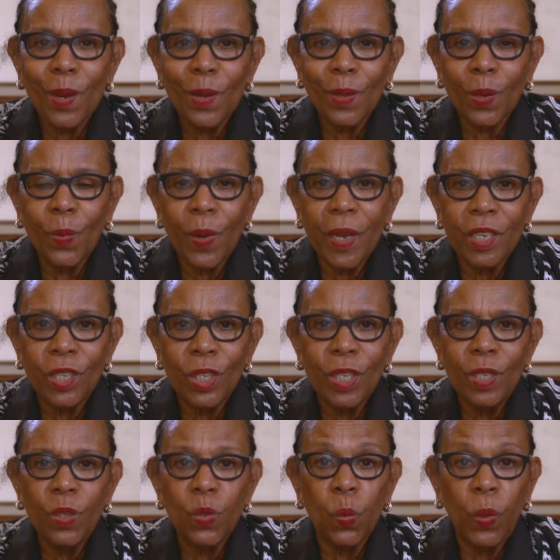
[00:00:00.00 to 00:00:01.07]
are the
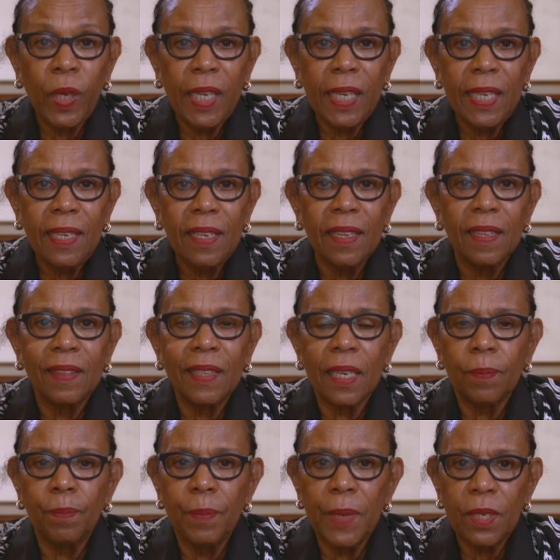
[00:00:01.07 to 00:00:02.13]
questions we,
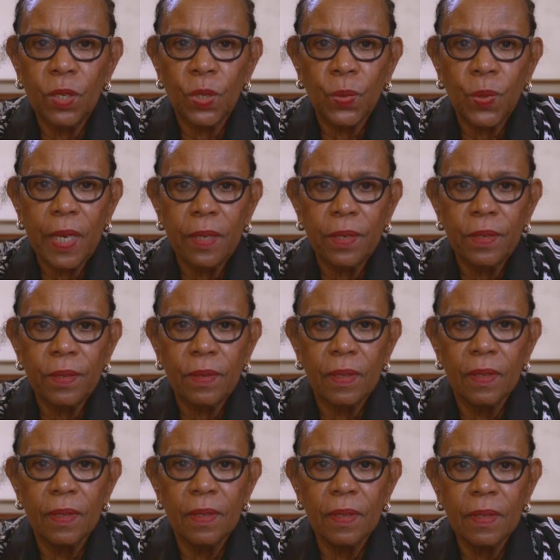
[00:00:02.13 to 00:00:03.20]
the
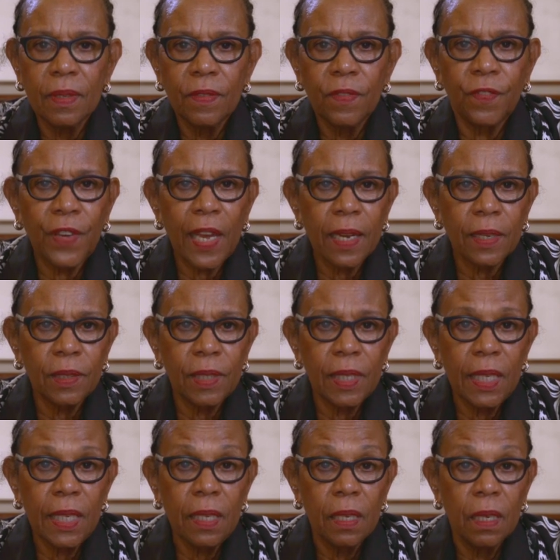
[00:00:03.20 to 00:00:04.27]
administrators,
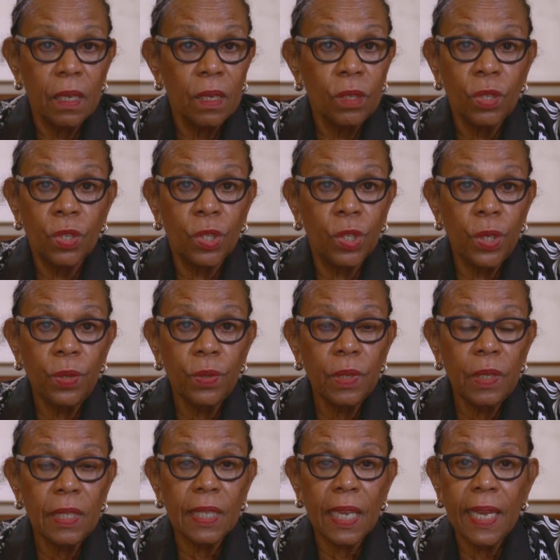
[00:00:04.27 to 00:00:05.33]
faculty,
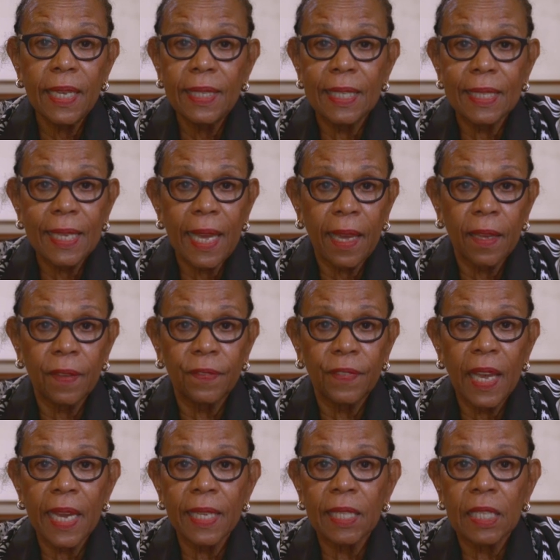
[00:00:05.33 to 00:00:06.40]
students, and
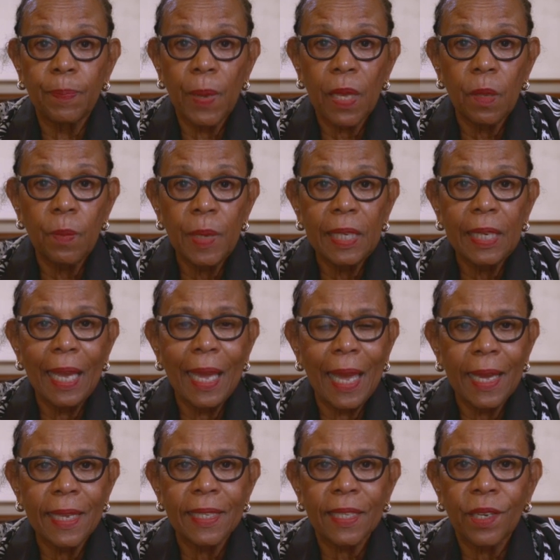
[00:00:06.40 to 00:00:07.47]
staff at Spelman
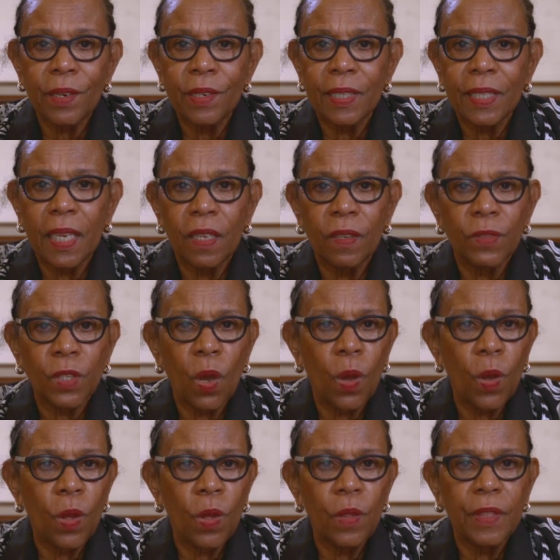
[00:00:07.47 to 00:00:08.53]
ask ourselves
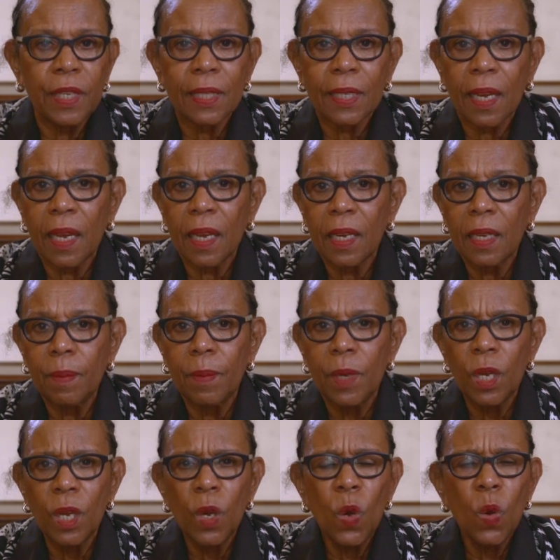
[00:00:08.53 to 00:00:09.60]
all the time.
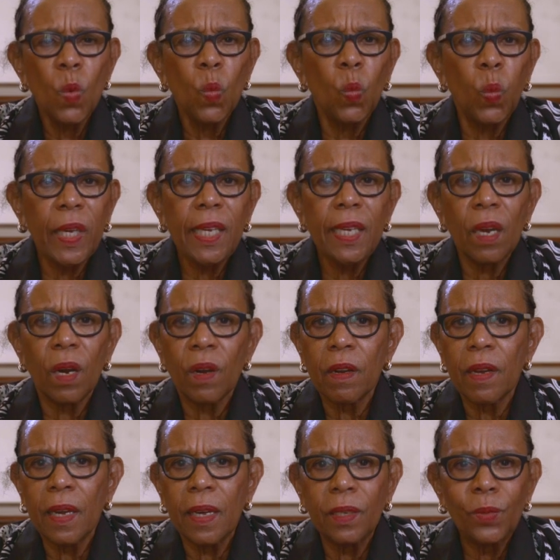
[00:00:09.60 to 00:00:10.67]
We
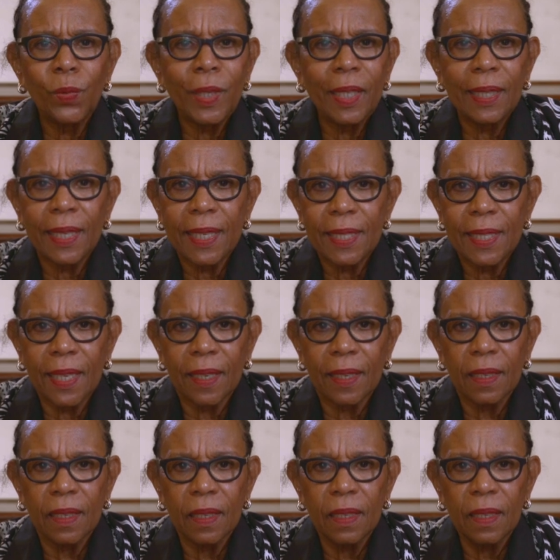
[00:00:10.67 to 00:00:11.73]
are
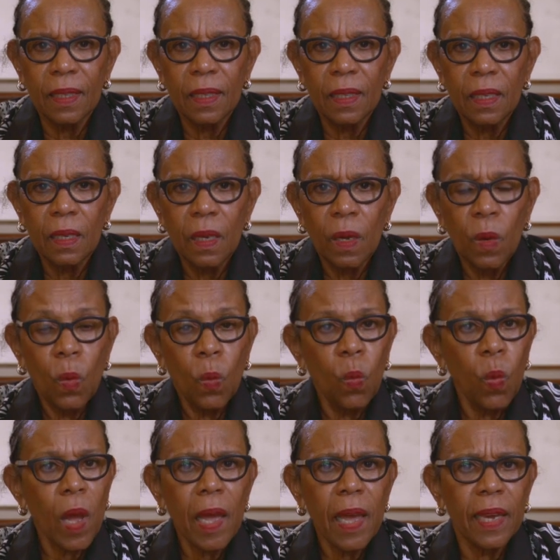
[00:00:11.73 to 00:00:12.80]
unrelenting.
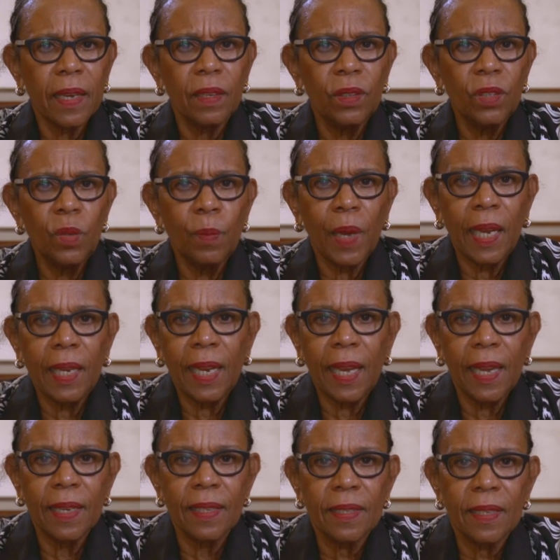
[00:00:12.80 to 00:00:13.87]
Why, you might
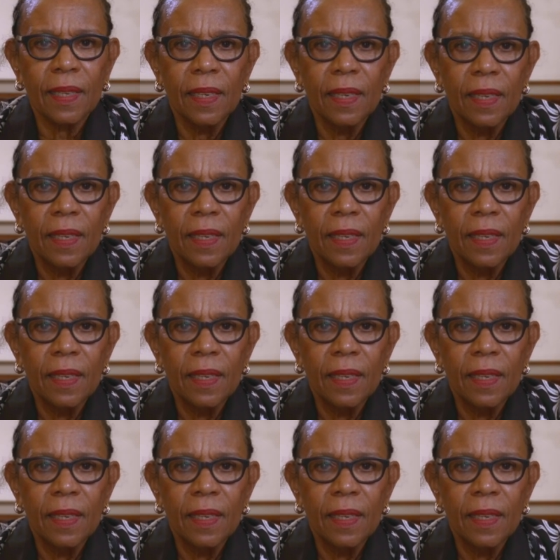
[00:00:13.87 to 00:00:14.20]
ask?